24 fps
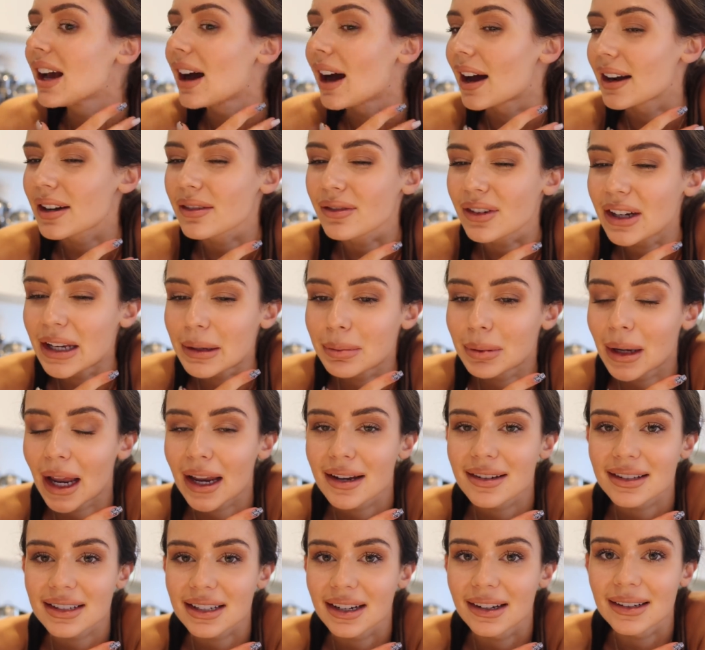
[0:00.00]
I didn't really
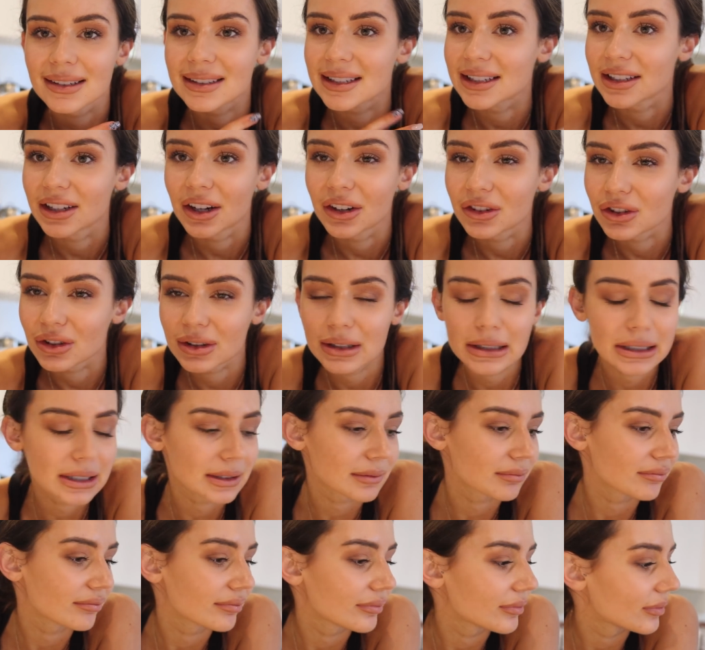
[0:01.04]
plan tonight's dinner, I just
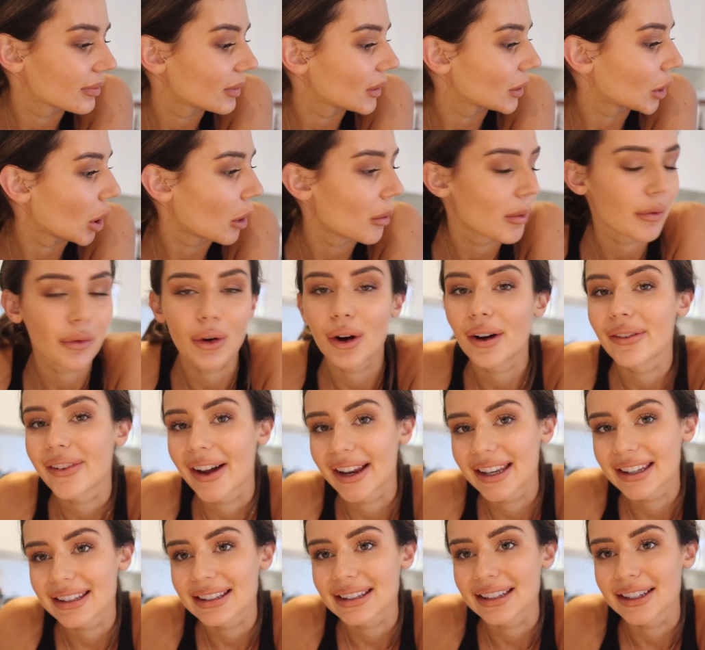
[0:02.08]
gone with what I
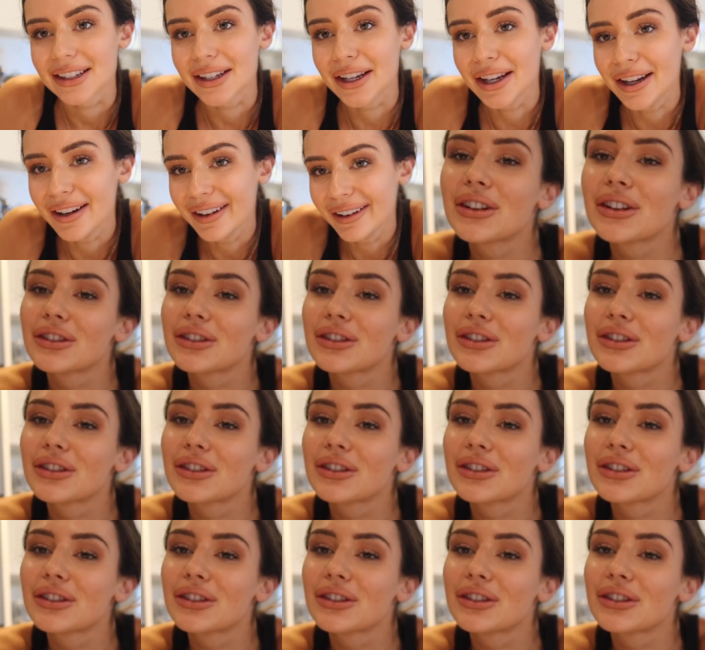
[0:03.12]
fancy.